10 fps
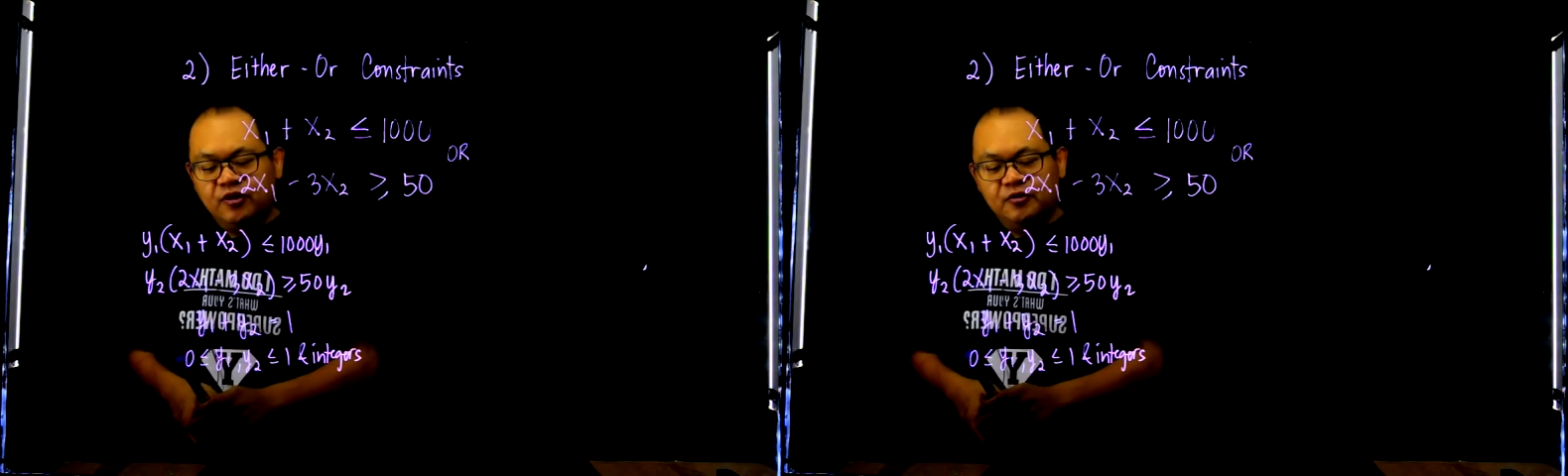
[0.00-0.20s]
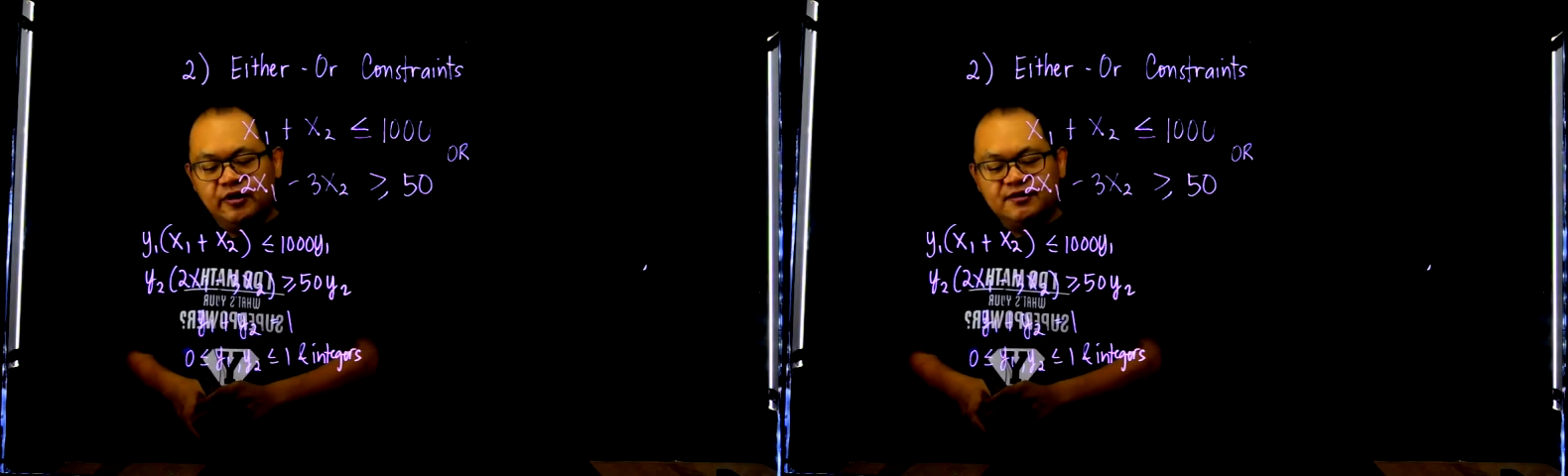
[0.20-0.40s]

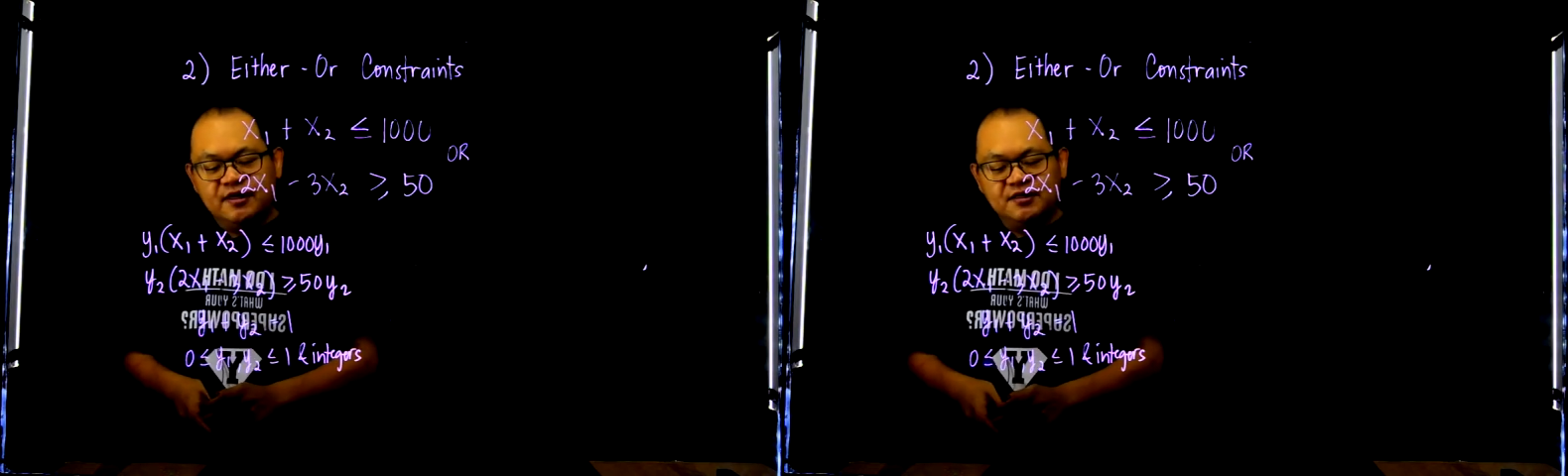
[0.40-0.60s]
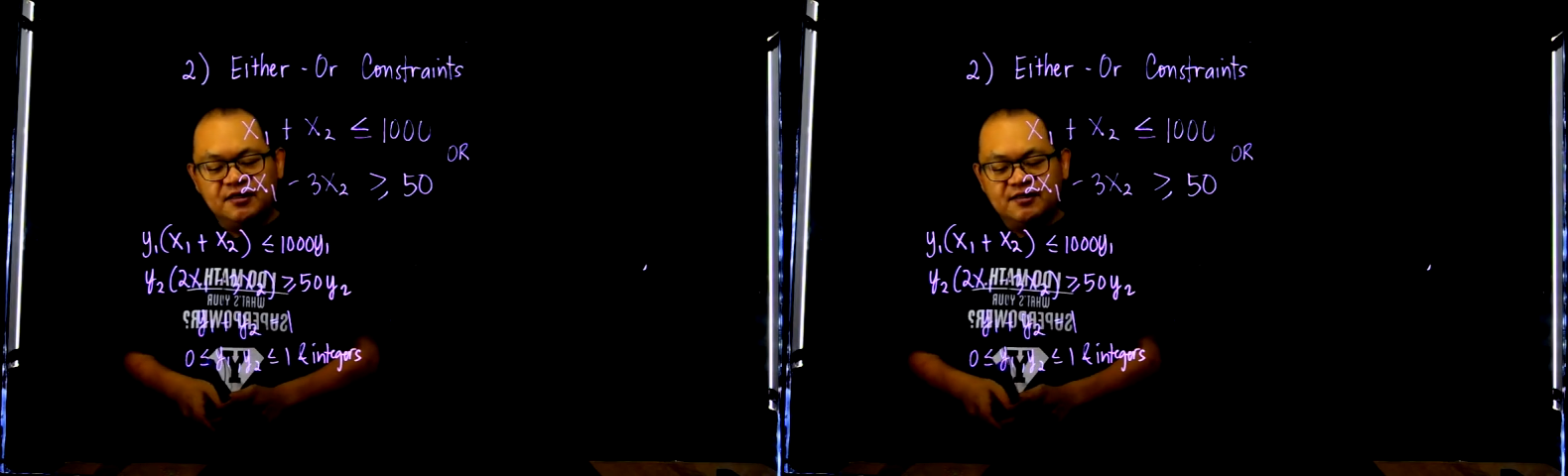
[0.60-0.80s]
you're
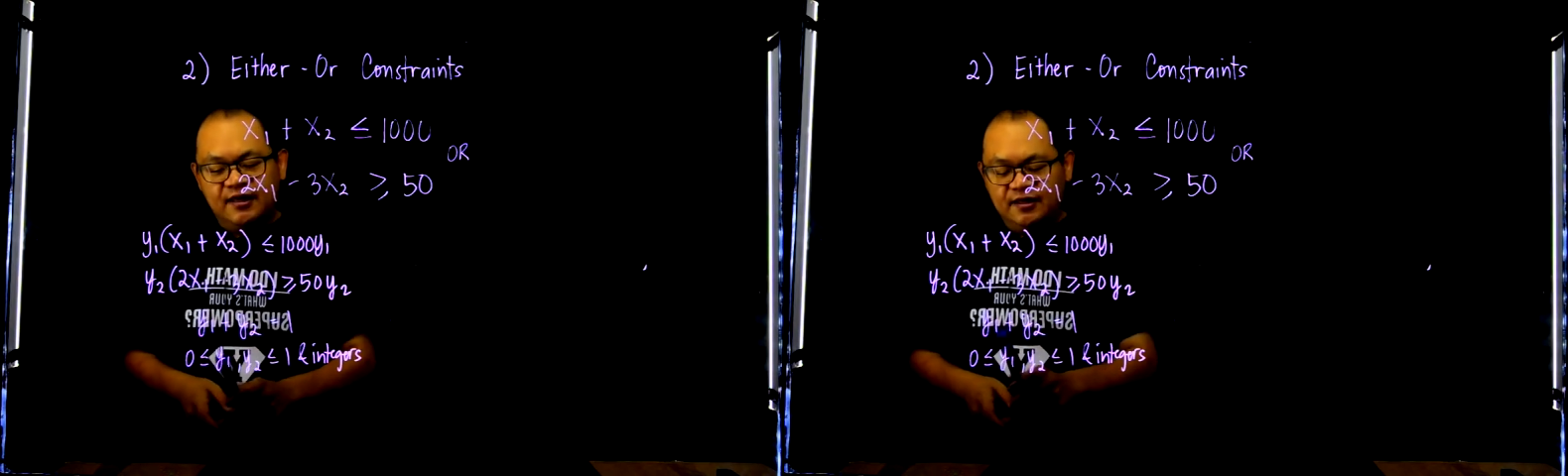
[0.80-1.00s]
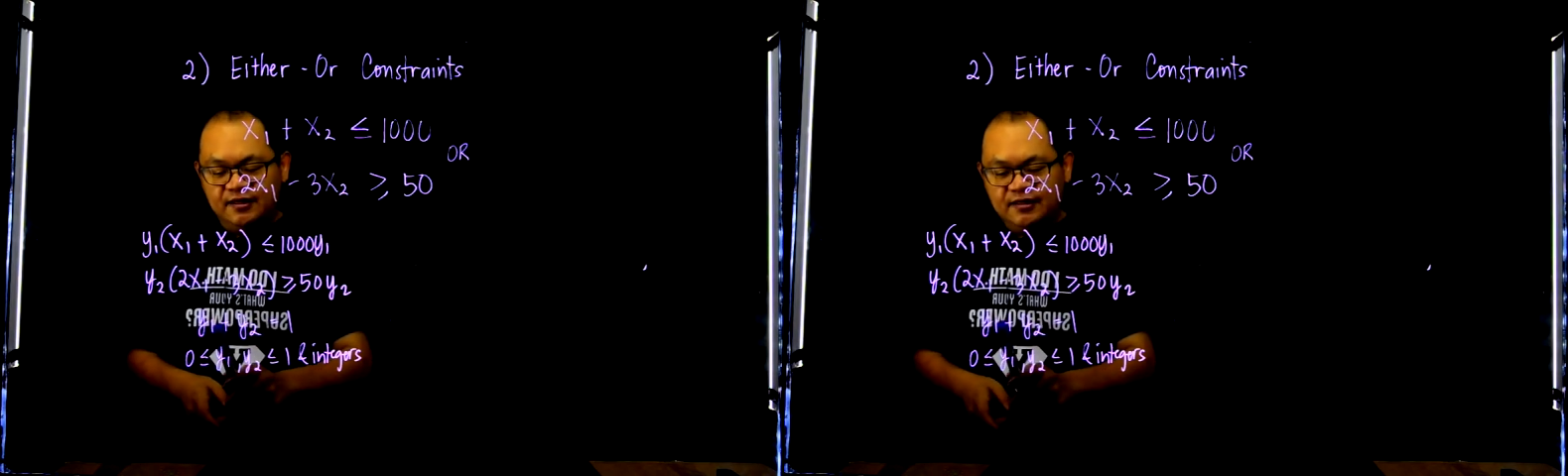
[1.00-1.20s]
essentially
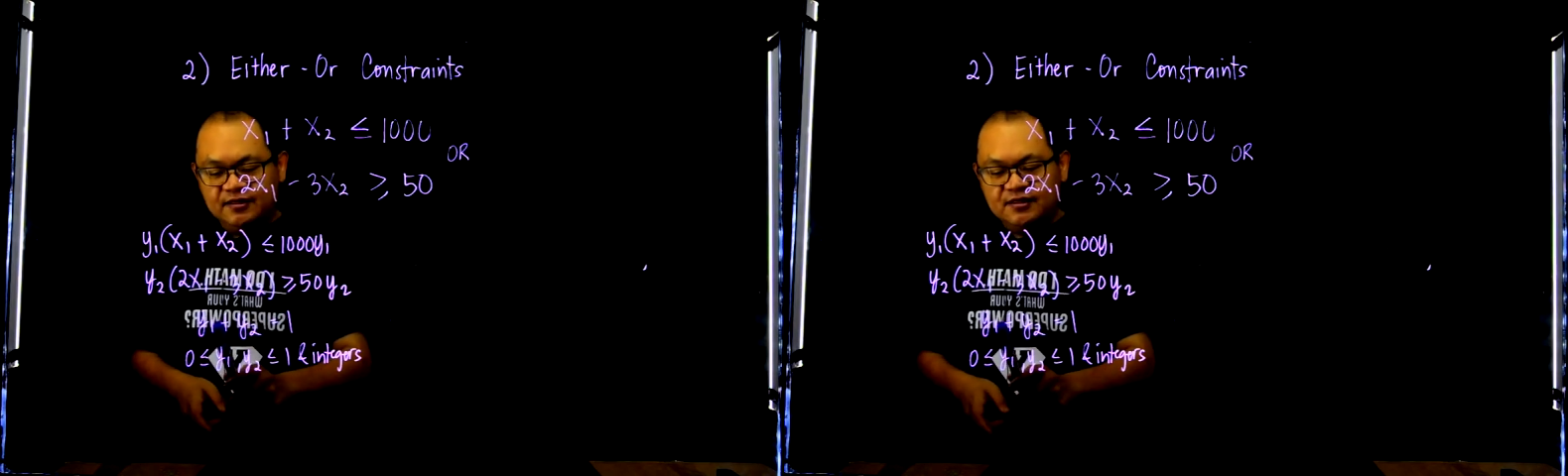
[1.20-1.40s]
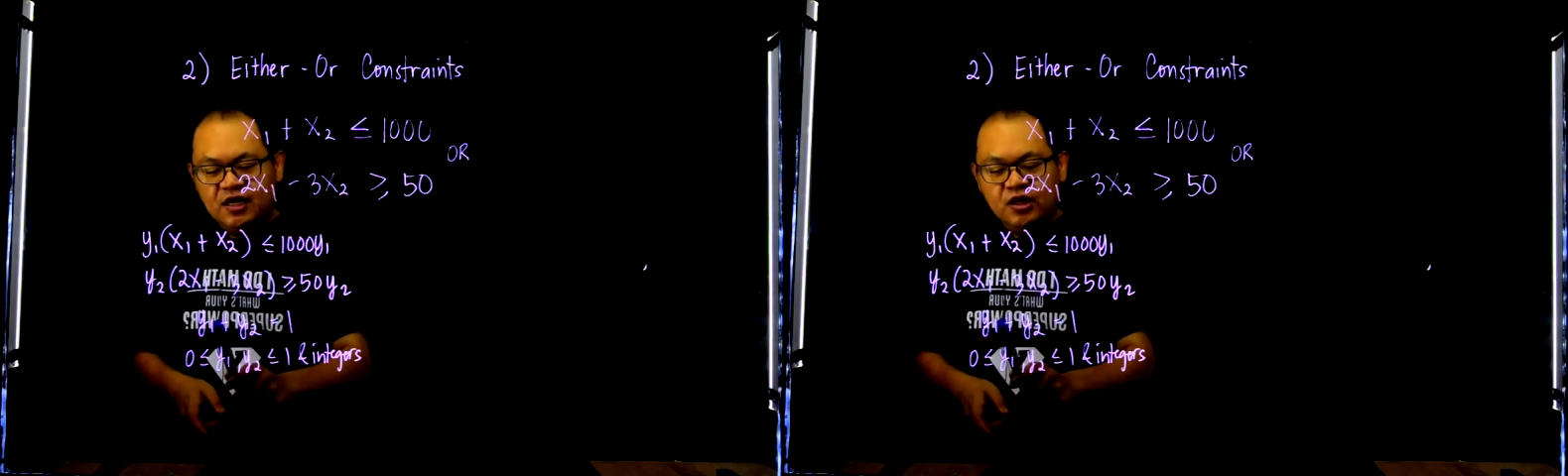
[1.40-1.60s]
saying is